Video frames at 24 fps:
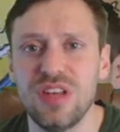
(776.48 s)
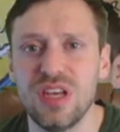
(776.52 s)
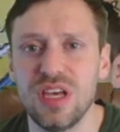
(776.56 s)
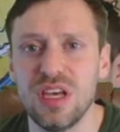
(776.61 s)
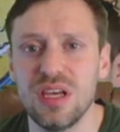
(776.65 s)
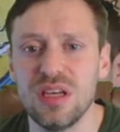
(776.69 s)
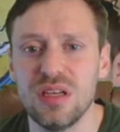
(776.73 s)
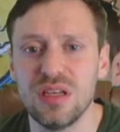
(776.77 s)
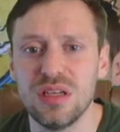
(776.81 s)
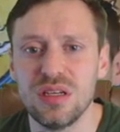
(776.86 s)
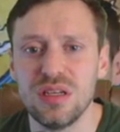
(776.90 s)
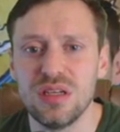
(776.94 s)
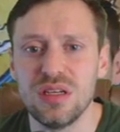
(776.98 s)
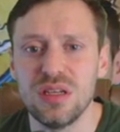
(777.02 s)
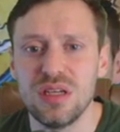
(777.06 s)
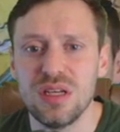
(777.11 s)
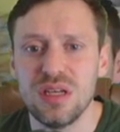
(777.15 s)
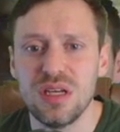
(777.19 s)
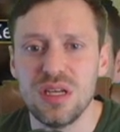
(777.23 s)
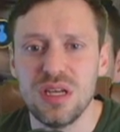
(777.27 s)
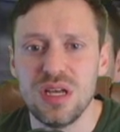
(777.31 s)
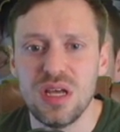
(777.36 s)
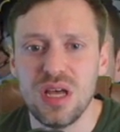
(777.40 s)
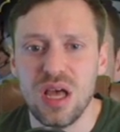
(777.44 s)
it.
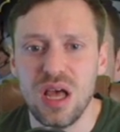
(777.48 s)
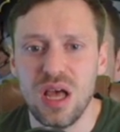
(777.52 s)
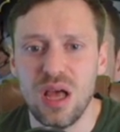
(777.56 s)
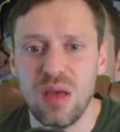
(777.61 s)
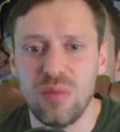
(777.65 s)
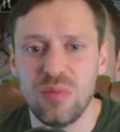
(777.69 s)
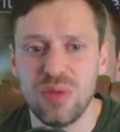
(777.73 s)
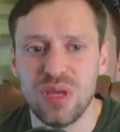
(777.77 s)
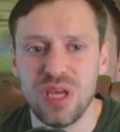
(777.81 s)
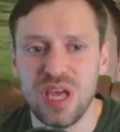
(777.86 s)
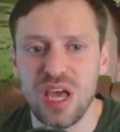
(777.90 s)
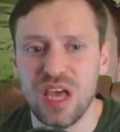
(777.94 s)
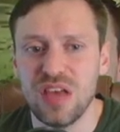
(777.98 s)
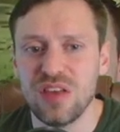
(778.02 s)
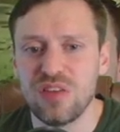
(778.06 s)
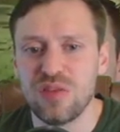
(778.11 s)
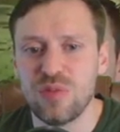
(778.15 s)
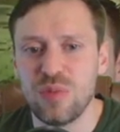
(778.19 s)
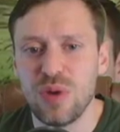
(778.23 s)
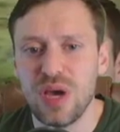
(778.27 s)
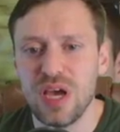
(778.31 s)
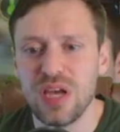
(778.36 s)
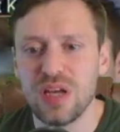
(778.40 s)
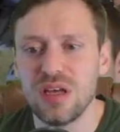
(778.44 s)
Um, but yeah,
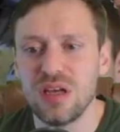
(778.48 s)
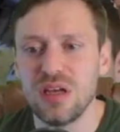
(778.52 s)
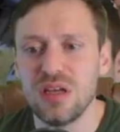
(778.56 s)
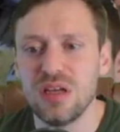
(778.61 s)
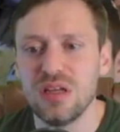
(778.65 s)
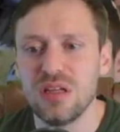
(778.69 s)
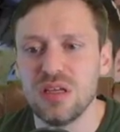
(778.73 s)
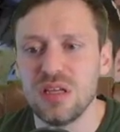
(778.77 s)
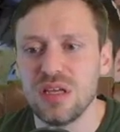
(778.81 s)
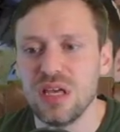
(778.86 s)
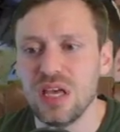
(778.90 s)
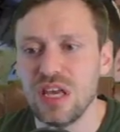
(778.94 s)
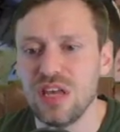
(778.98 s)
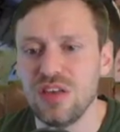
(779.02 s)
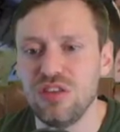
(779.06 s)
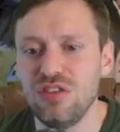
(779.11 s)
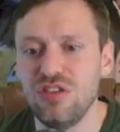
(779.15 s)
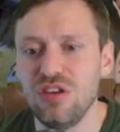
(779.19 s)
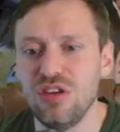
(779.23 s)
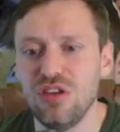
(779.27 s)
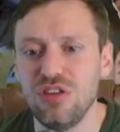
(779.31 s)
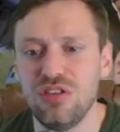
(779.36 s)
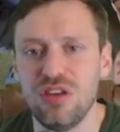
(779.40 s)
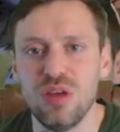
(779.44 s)
Spider is
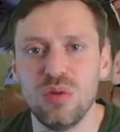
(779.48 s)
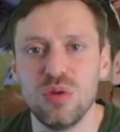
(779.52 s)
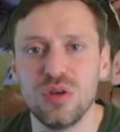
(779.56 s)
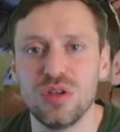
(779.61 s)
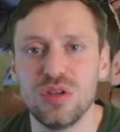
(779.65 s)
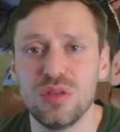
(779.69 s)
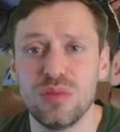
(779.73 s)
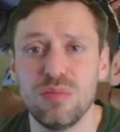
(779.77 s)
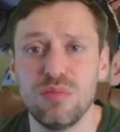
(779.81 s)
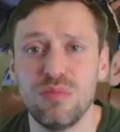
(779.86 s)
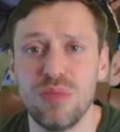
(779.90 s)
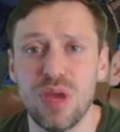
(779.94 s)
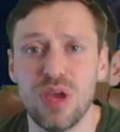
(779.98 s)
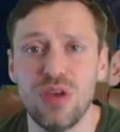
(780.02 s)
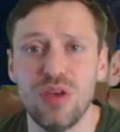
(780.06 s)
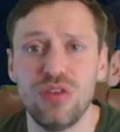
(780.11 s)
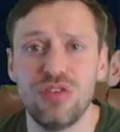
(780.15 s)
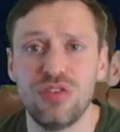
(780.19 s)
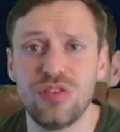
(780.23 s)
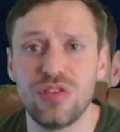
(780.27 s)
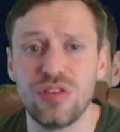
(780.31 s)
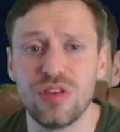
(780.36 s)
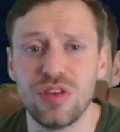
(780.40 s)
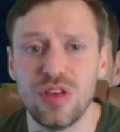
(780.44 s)
usually what
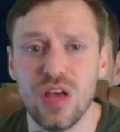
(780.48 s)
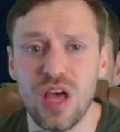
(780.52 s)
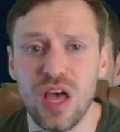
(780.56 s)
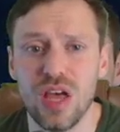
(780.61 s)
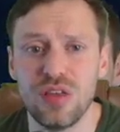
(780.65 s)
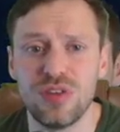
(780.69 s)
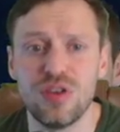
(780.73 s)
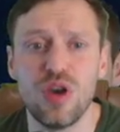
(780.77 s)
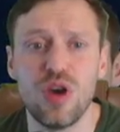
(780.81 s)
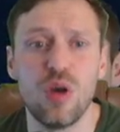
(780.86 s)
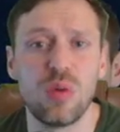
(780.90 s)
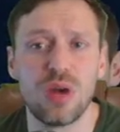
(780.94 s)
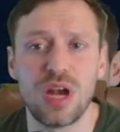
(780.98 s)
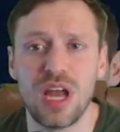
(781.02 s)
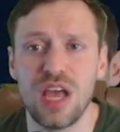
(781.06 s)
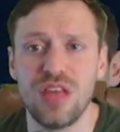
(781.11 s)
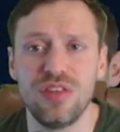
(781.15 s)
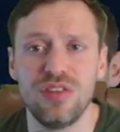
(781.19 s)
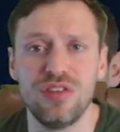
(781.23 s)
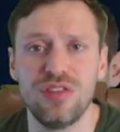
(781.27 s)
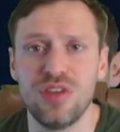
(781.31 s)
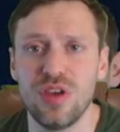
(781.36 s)
most uh, top clans do.